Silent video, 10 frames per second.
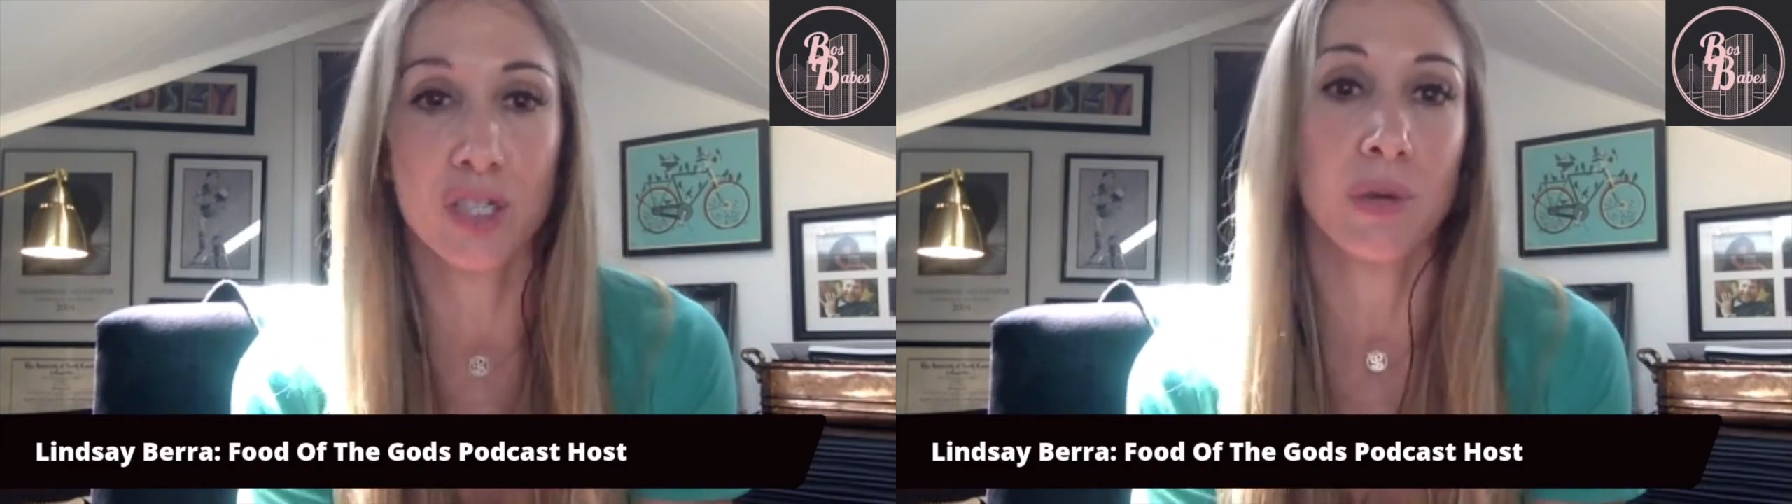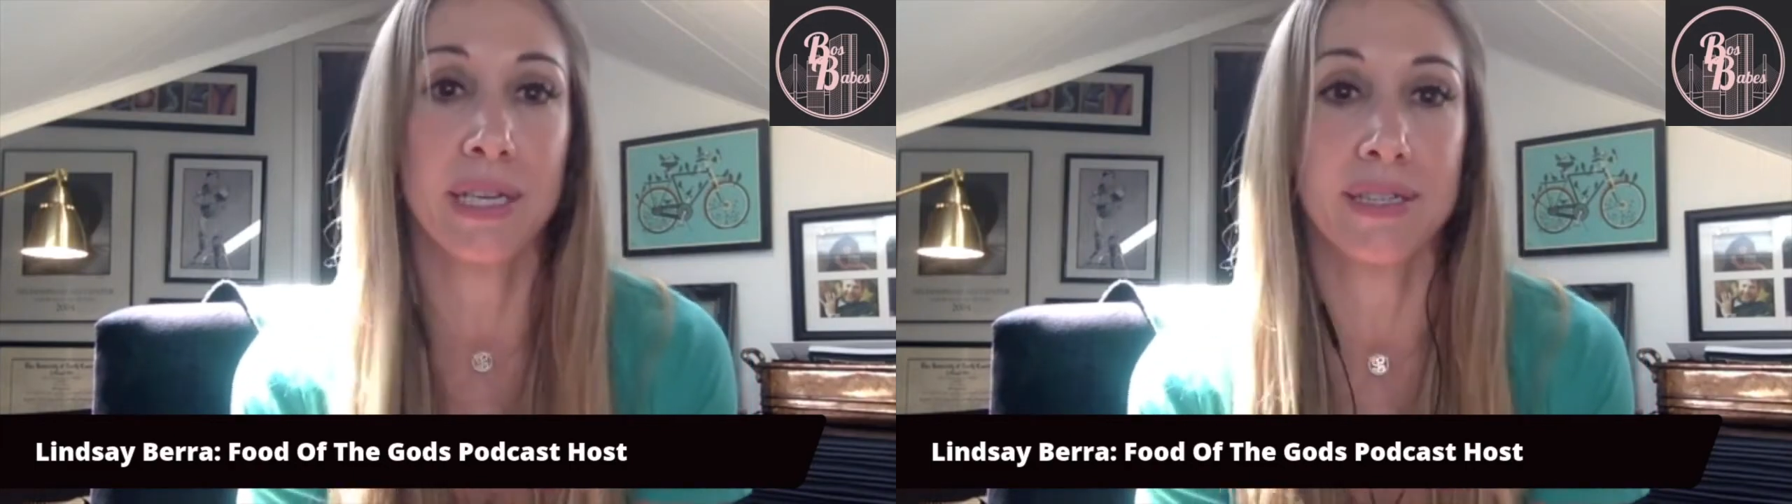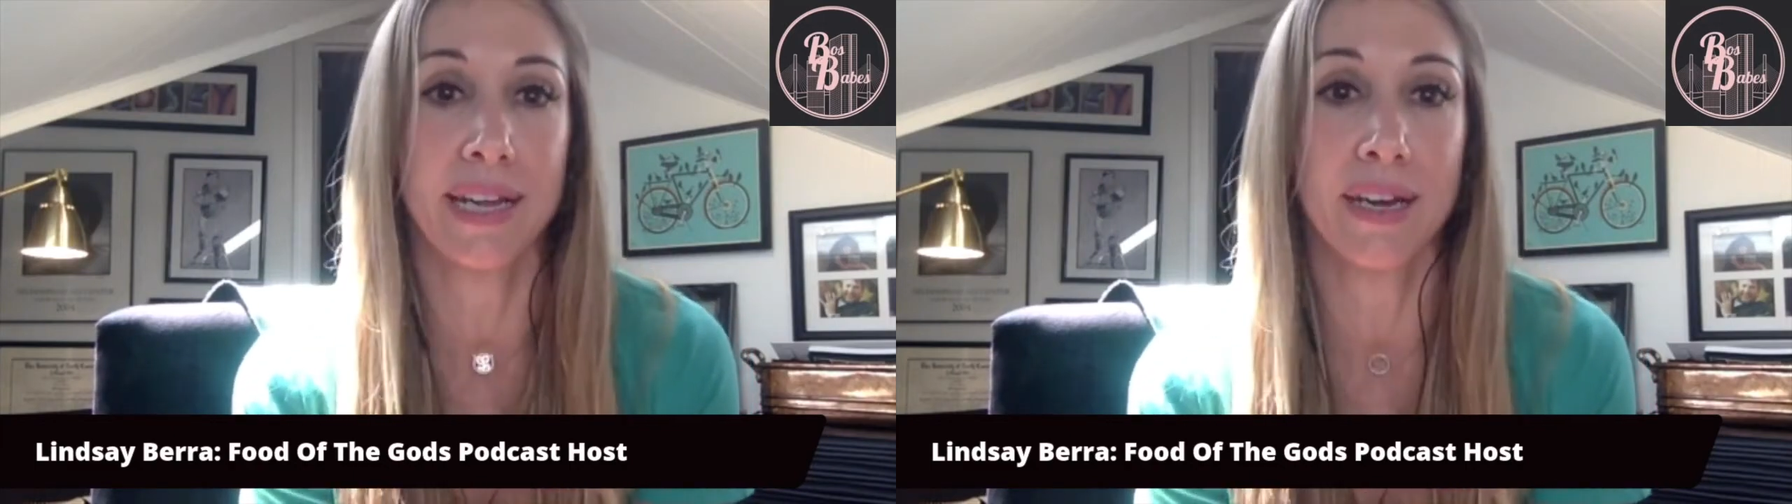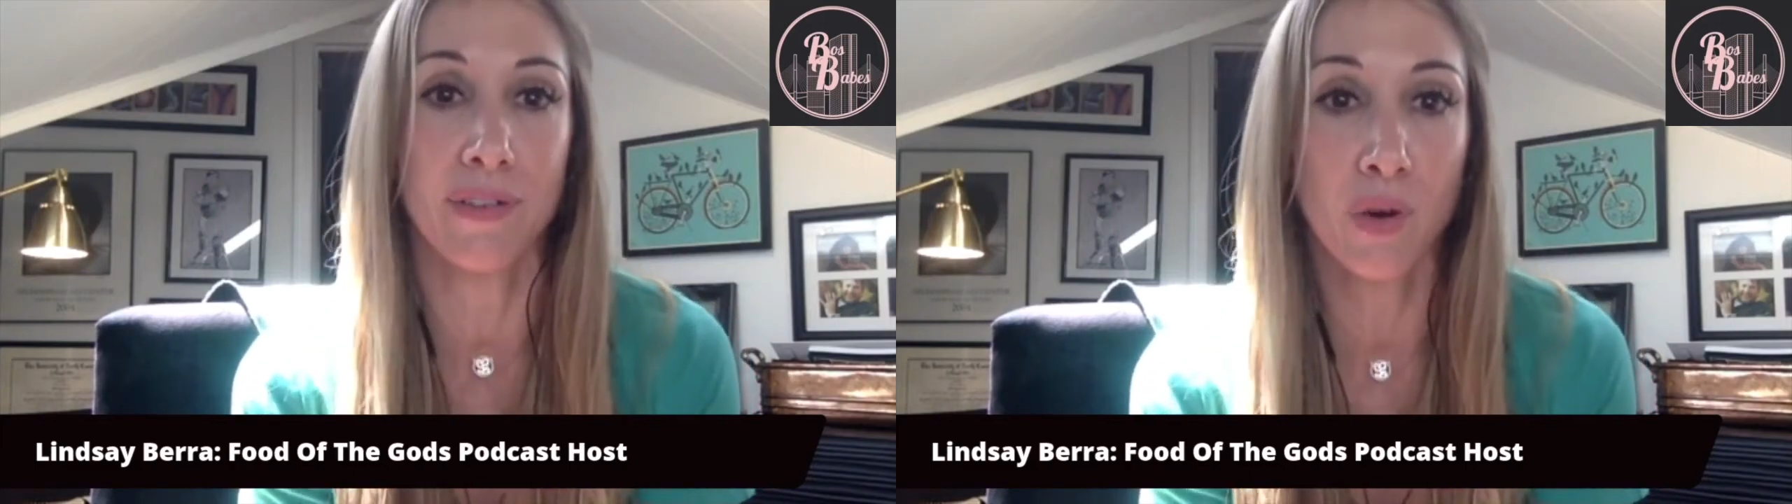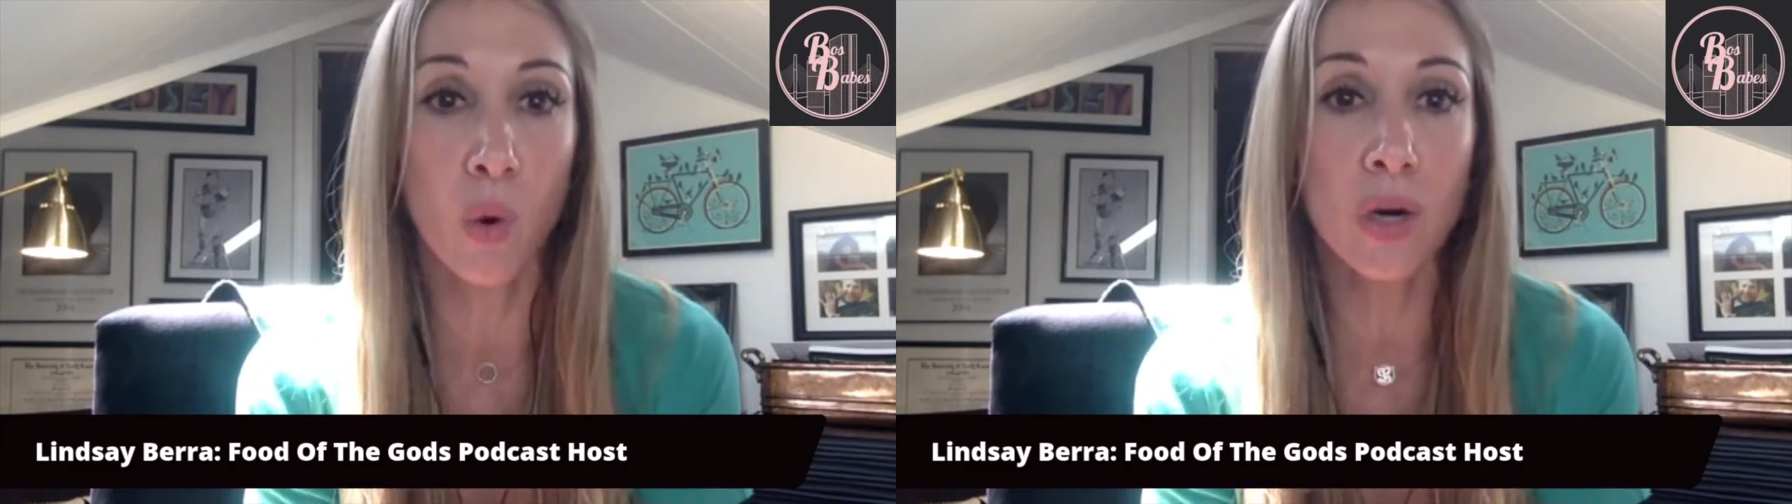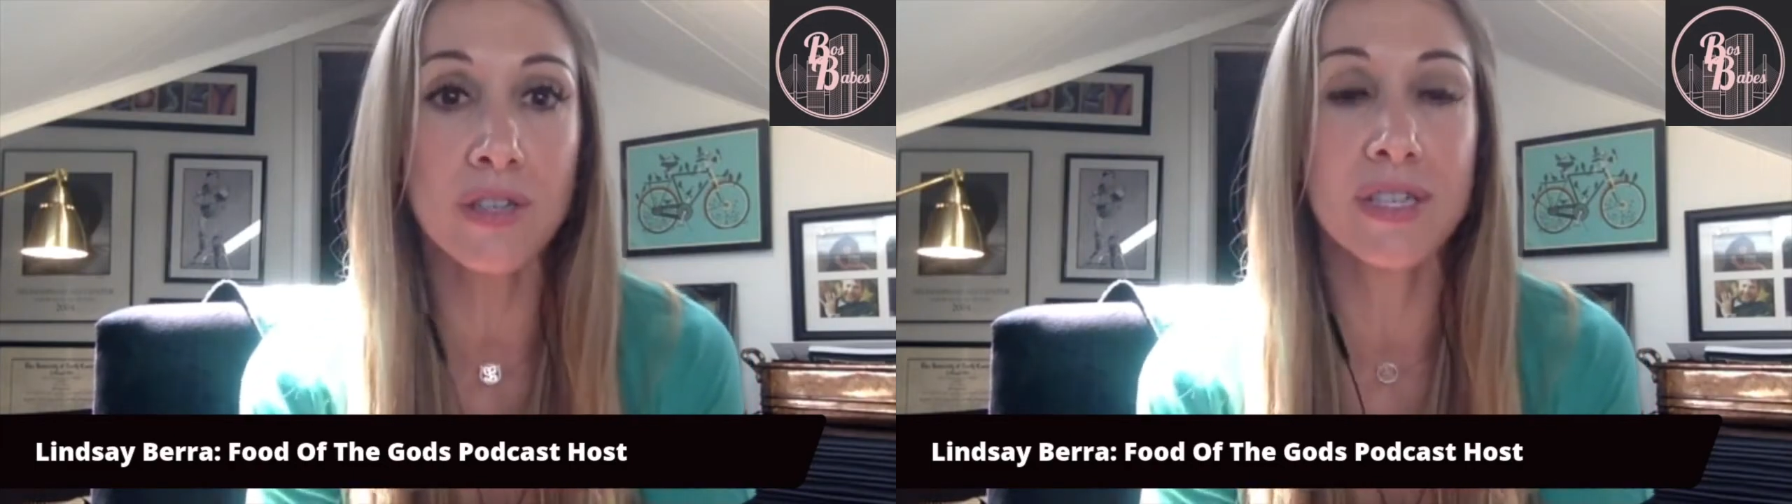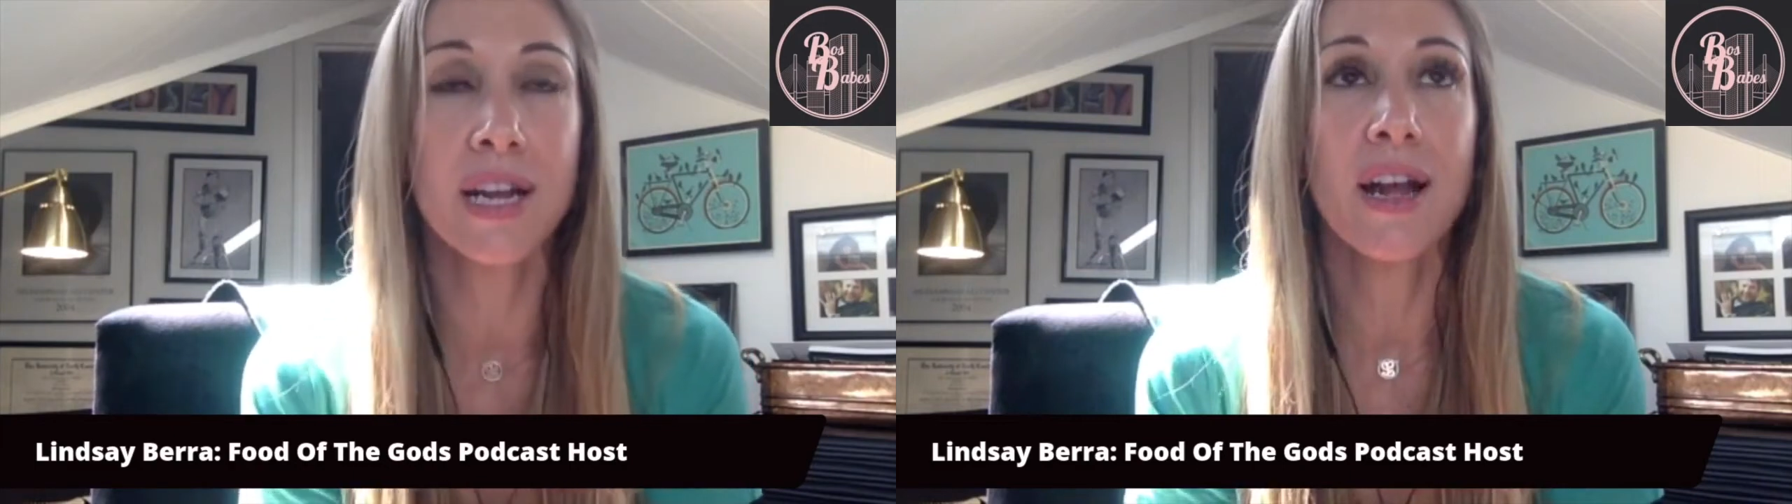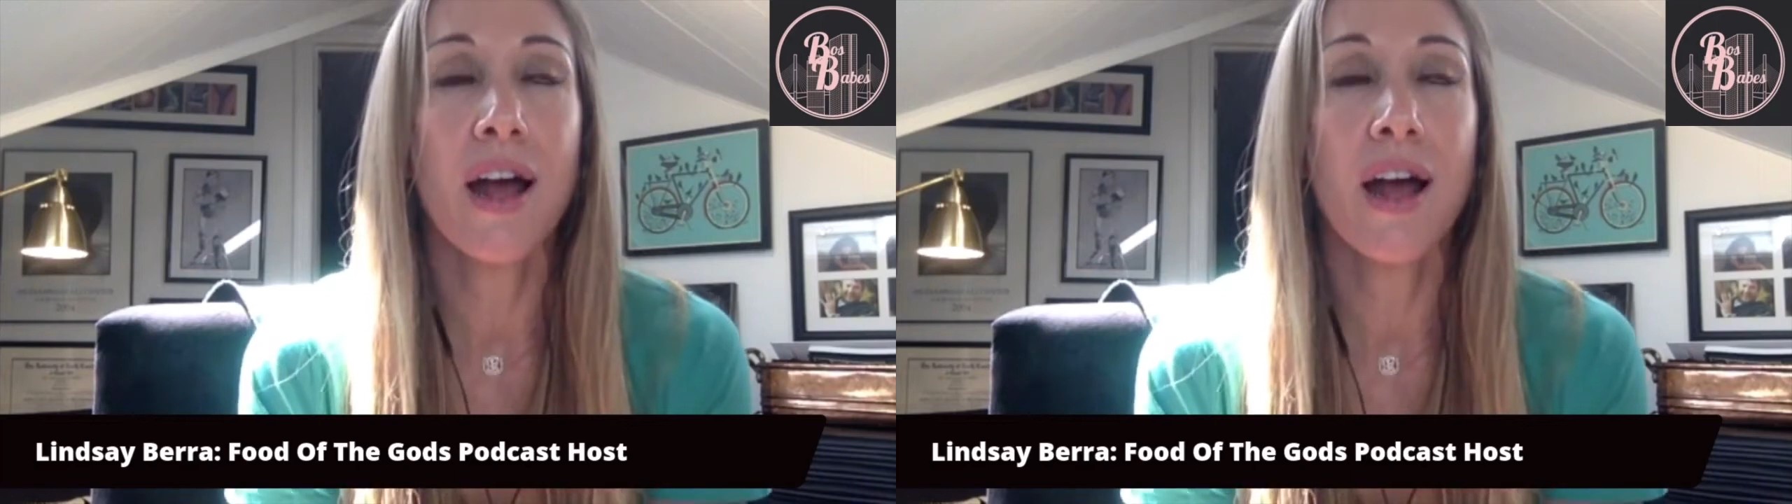So he said, of course.